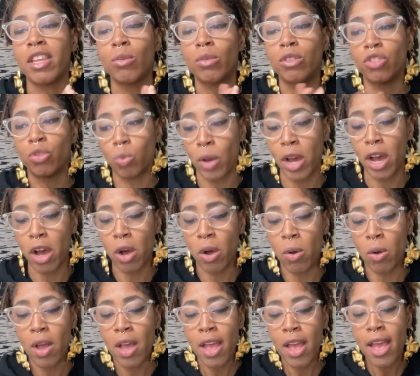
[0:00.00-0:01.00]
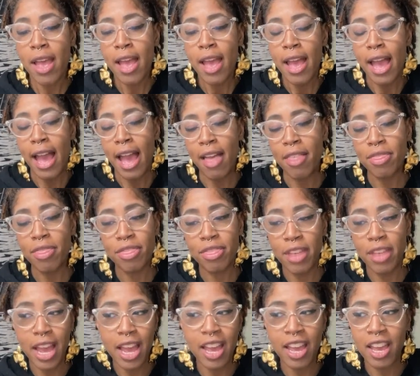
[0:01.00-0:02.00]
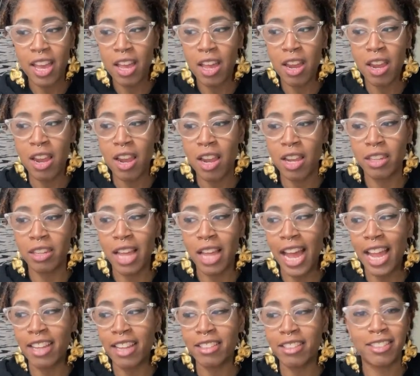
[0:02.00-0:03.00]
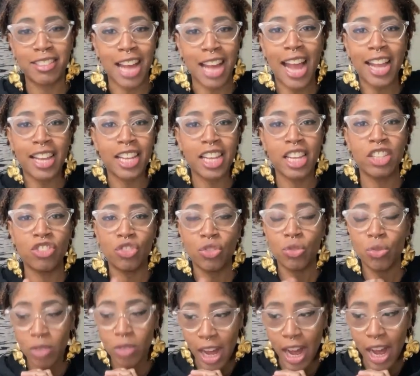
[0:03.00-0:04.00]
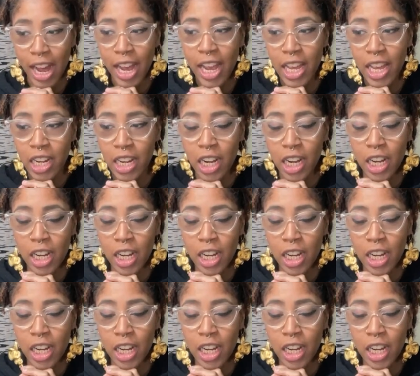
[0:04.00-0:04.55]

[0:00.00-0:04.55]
was well. And then, like, I kid you not,